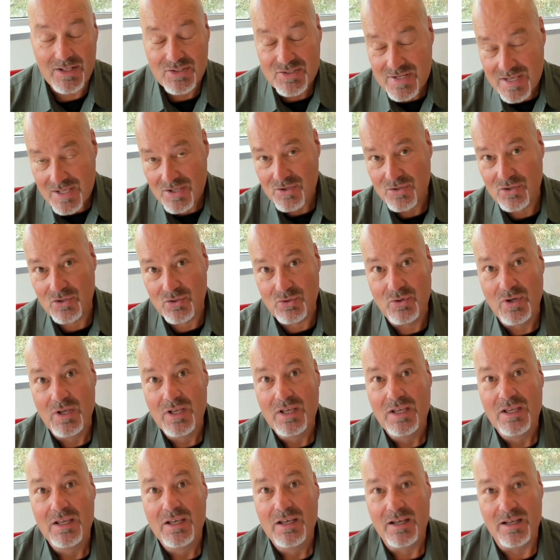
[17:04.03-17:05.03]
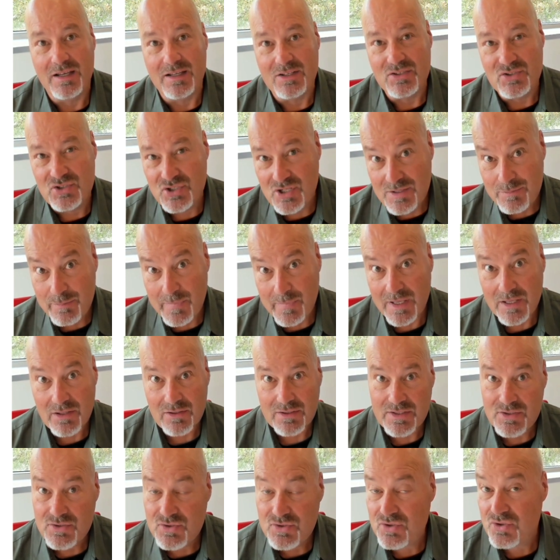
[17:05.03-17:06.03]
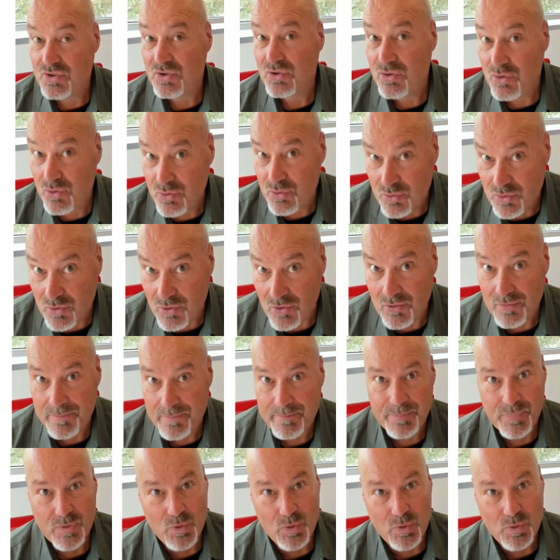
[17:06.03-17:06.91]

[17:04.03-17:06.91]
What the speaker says: tell you, Gmail is to Google